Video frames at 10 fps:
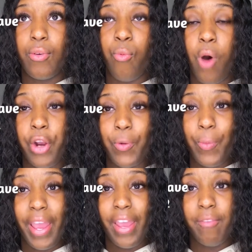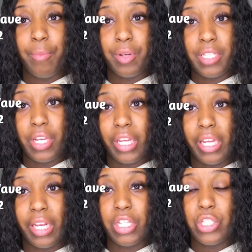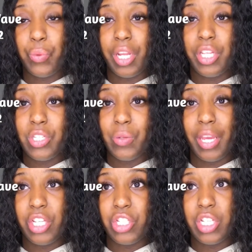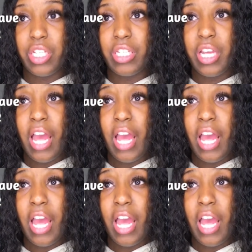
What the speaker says: water wave Brazilian, 22 inches.